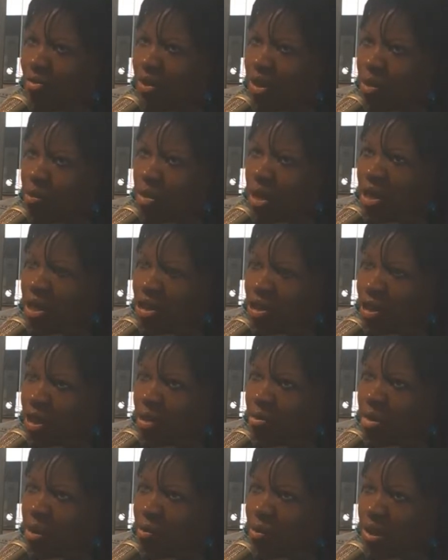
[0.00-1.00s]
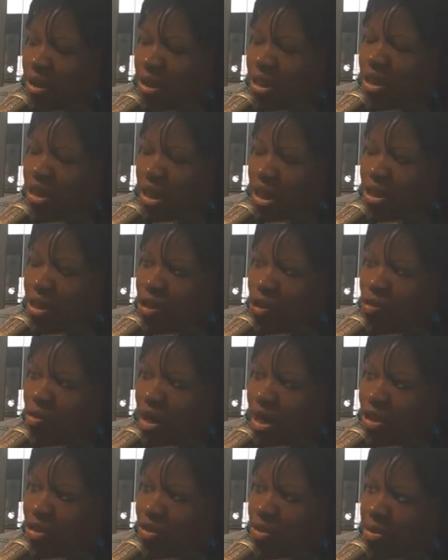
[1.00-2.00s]
the risk manager in me wants to say, did you
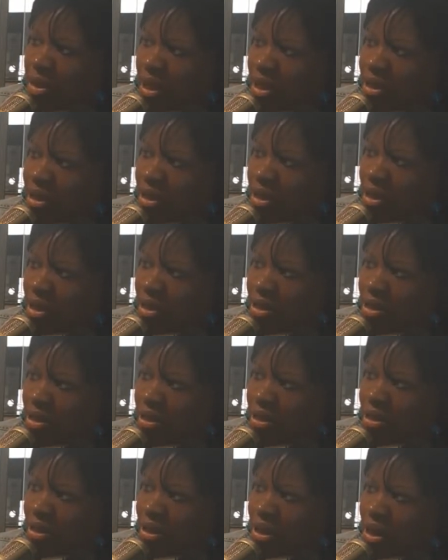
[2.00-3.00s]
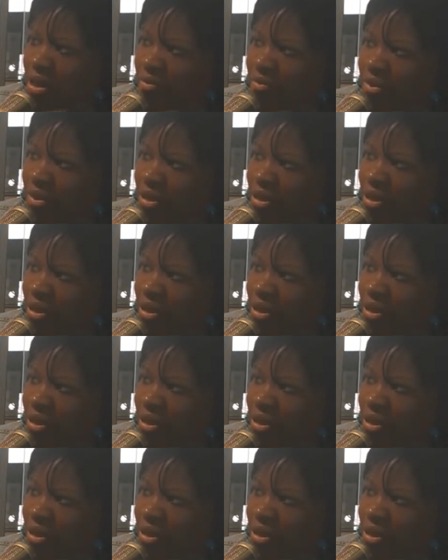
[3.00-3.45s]
buy trip cancellation coverage?